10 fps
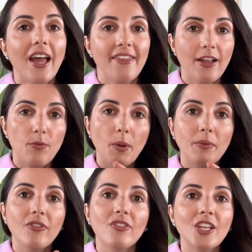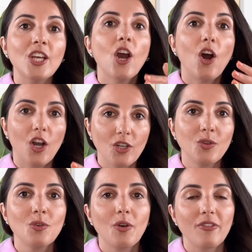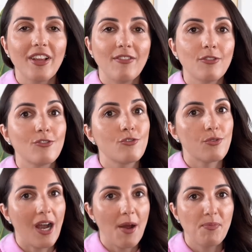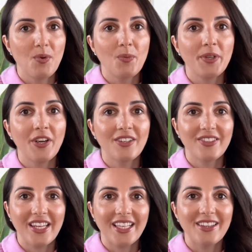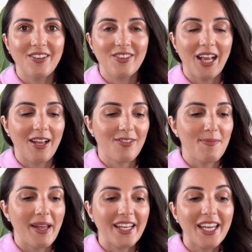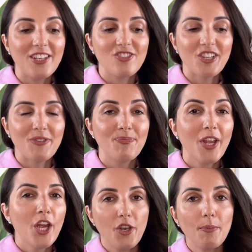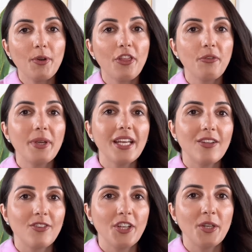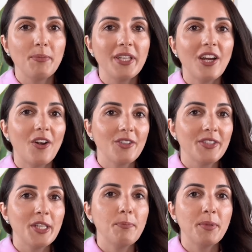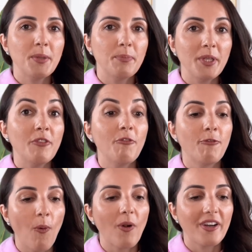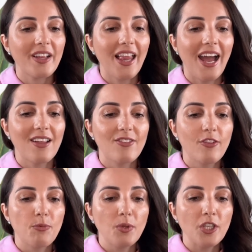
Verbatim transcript: And that's why we see our glucose levels drop when we are taking this class of medication. Number three is going to be our DPP4 class. This will